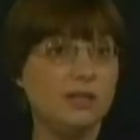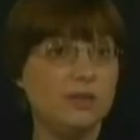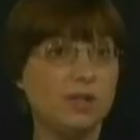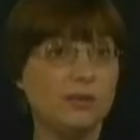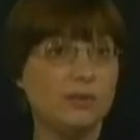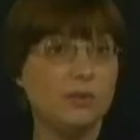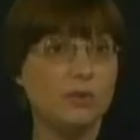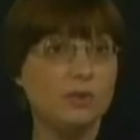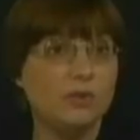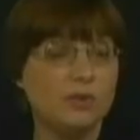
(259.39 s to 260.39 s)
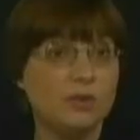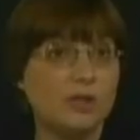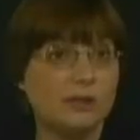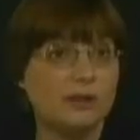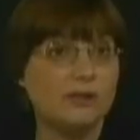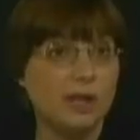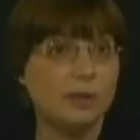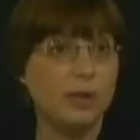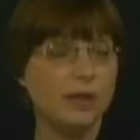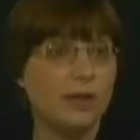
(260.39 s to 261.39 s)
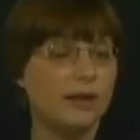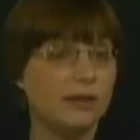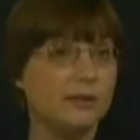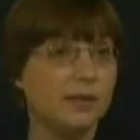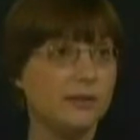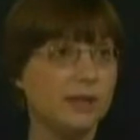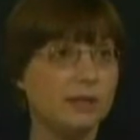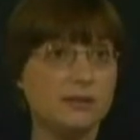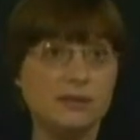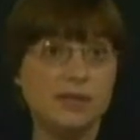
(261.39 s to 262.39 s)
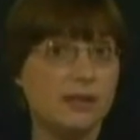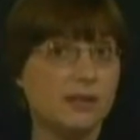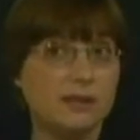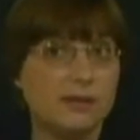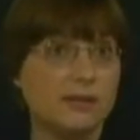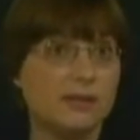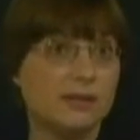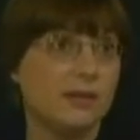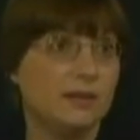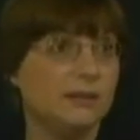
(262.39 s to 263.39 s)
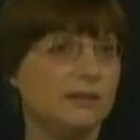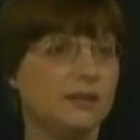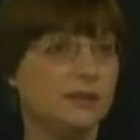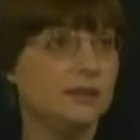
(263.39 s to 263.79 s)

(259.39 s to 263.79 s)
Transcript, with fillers: you different when you do start to vibrate higher. They might say that there's kind of a...